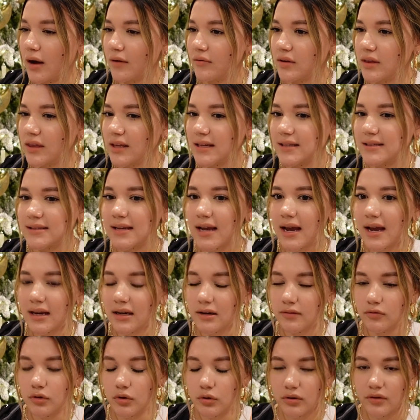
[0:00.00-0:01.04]
everything is kind
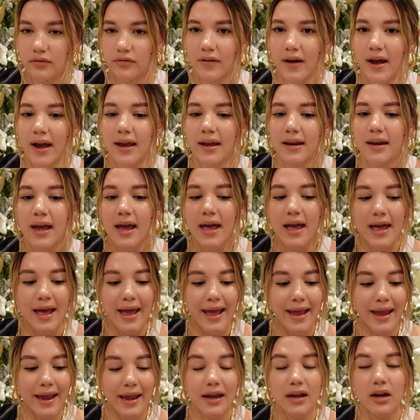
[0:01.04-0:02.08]
of unified,
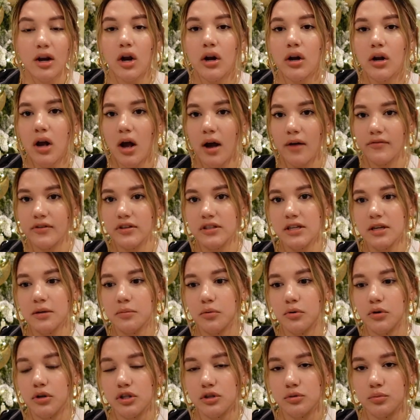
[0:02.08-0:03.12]
and our coffee
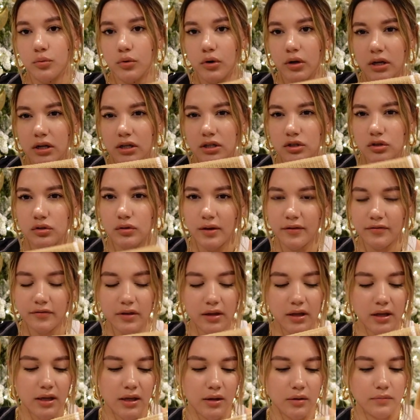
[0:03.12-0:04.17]
table is wooden, so I feel
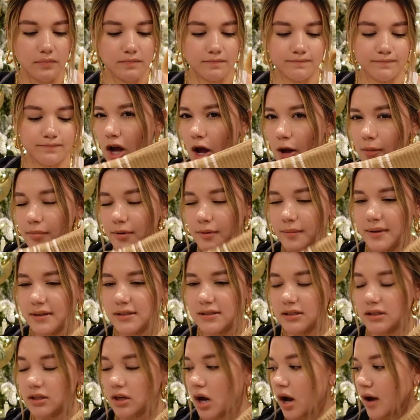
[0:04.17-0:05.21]
like it
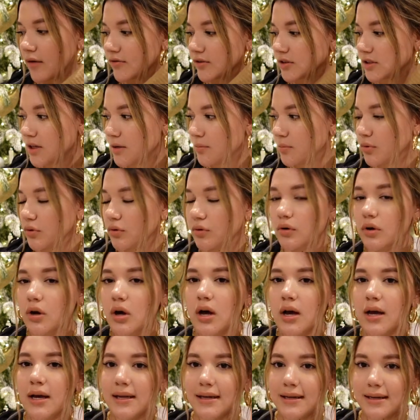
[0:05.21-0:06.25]
complemented the coffee table
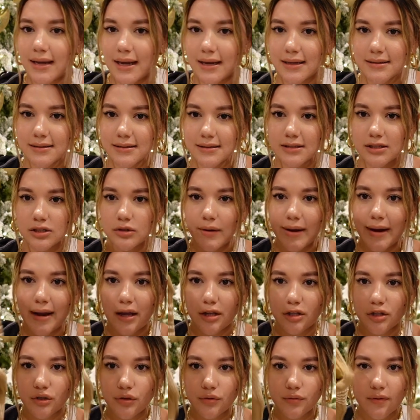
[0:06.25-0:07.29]
nicely. So I
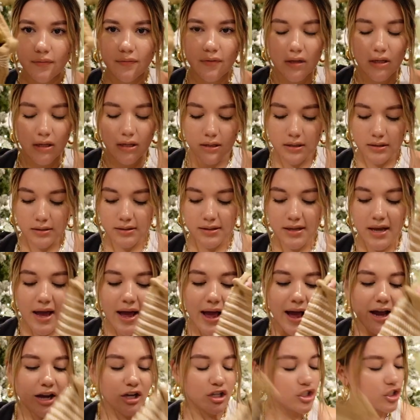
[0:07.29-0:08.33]
got two of these.
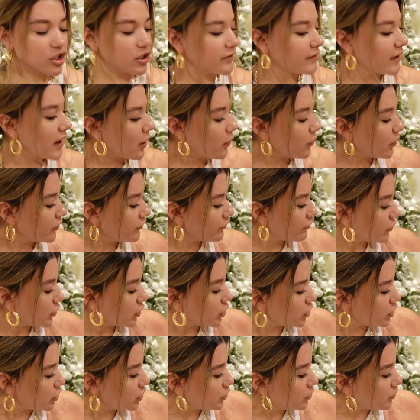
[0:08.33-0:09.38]
I should have got one for
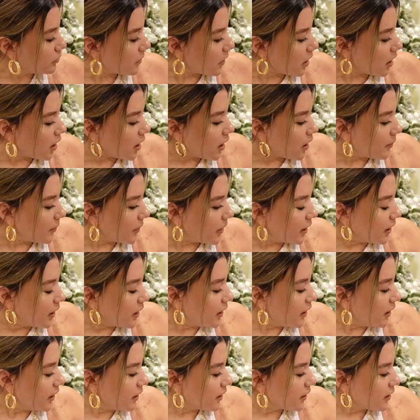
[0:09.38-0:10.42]
you,
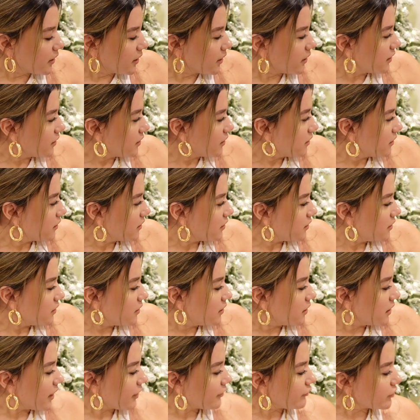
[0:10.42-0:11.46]
mama.
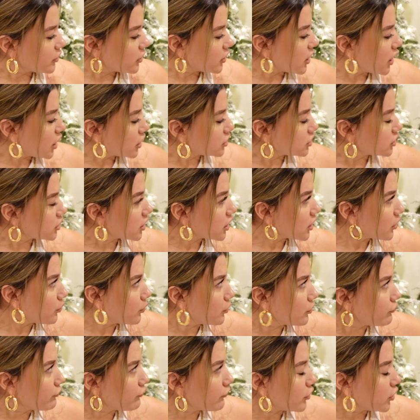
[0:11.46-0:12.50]
I forgot to get
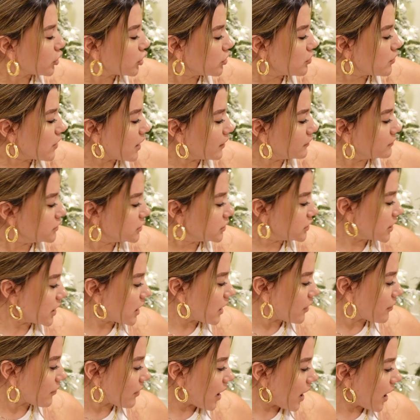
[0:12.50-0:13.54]
one for you. How
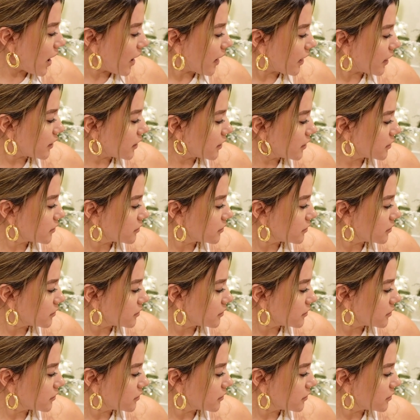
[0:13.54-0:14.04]
dare I?